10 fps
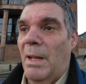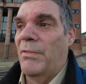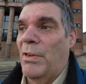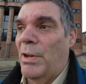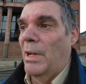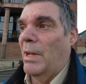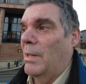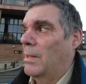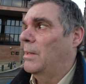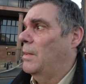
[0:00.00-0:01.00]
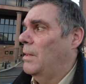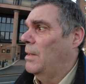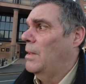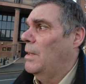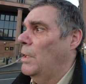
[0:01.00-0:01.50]
and for
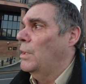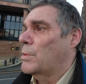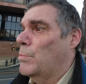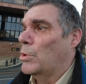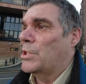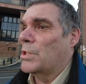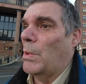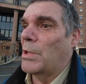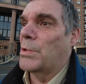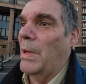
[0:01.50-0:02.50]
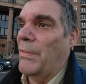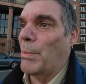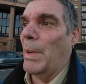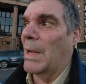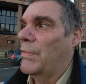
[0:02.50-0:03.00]
uh, as much as I want to eat
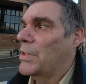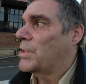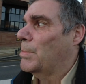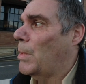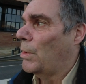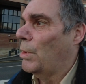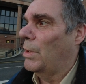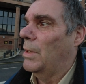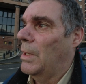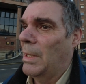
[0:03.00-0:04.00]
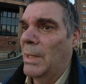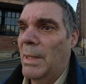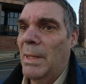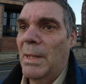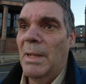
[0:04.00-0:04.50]
for breakfast tomorrow
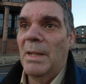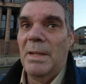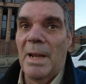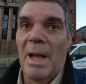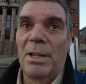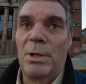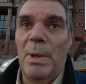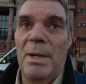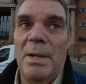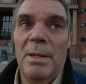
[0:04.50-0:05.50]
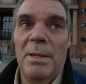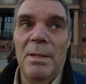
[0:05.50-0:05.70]
9 quid